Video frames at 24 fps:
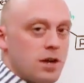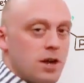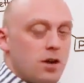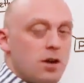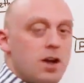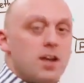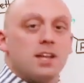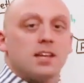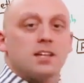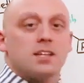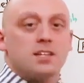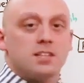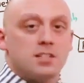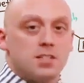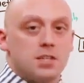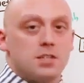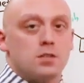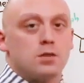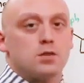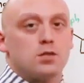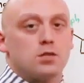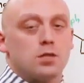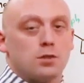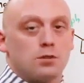there, and it
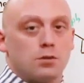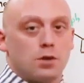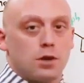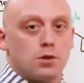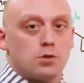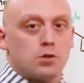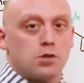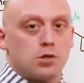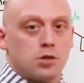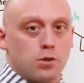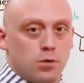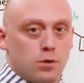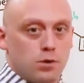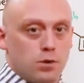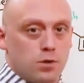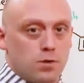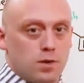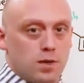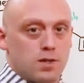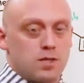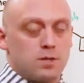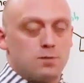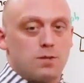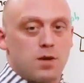continues to grow, showing you
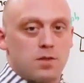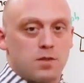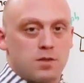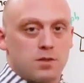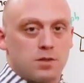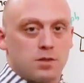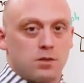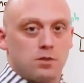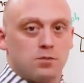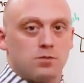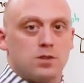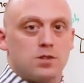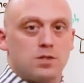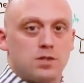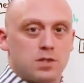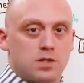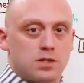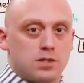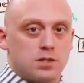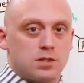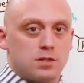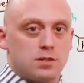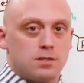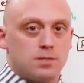that it's methicillin
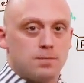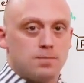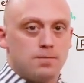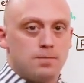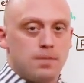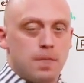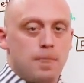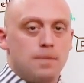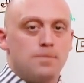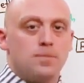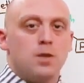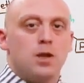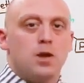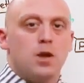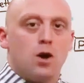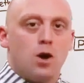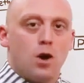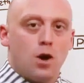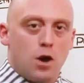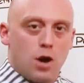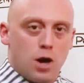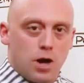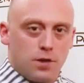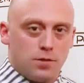resistant.
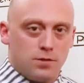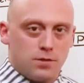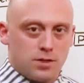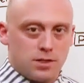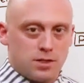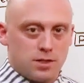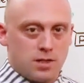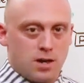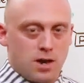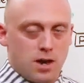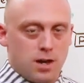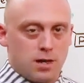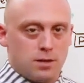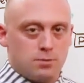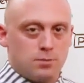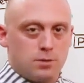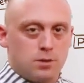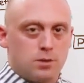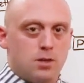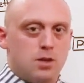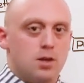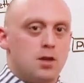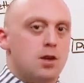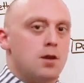
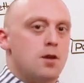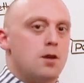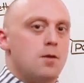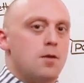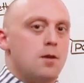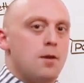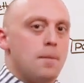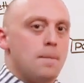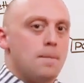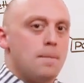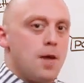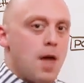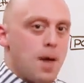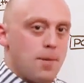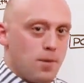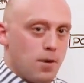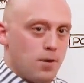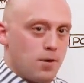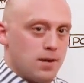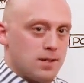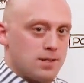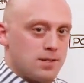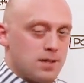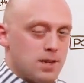Oftentimes,
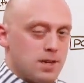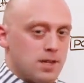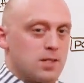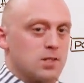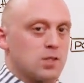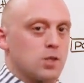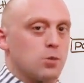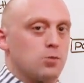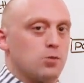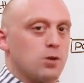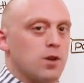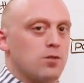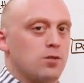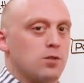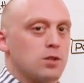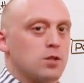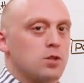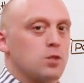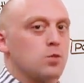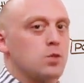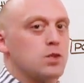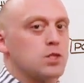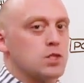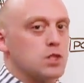MRSA is so
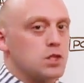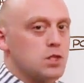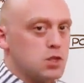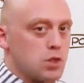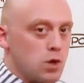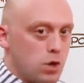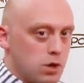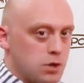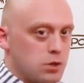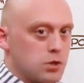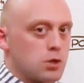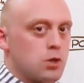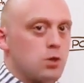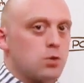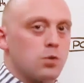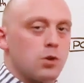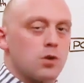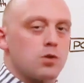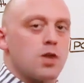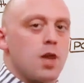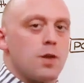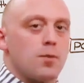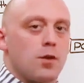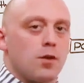prevalent, we start
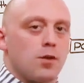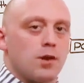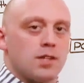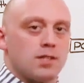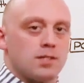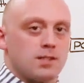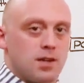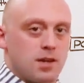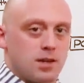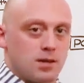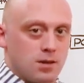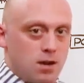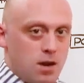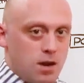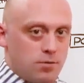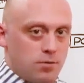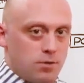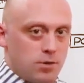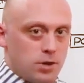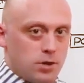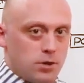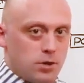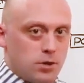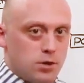with MRSA
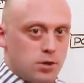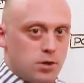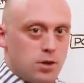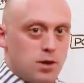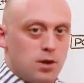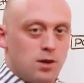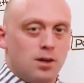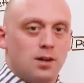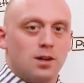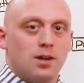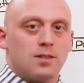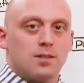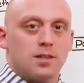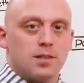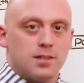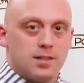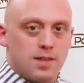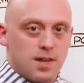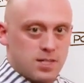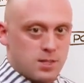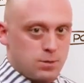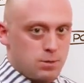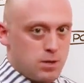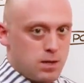coverage. On the
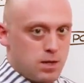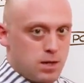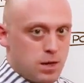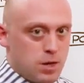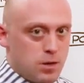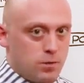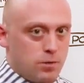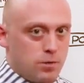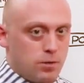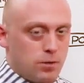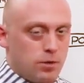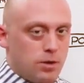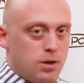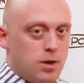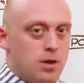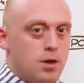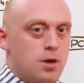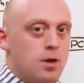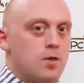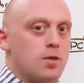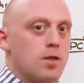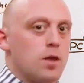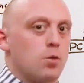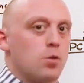test, be careful.
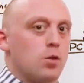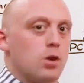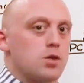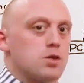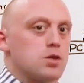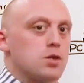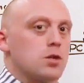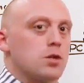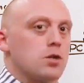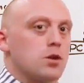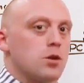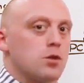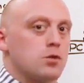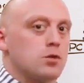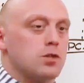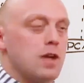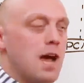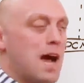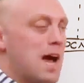They want you to go